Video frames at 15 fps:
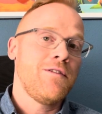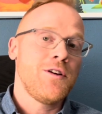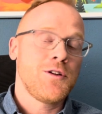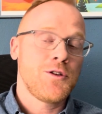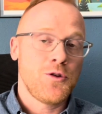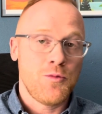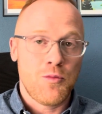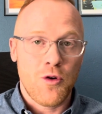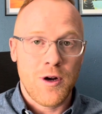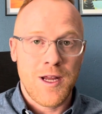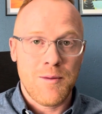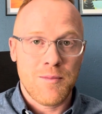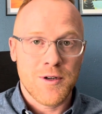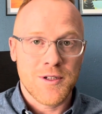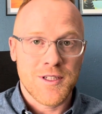or
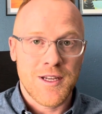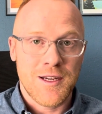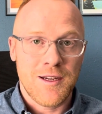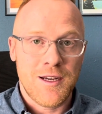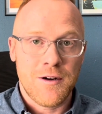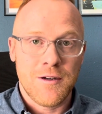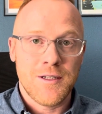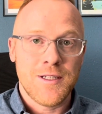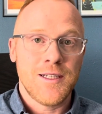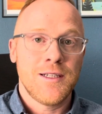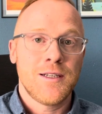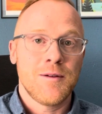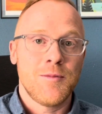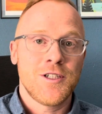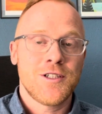2.8% guaranteed
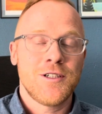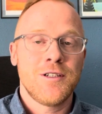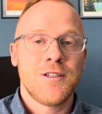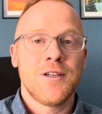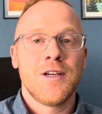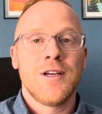commission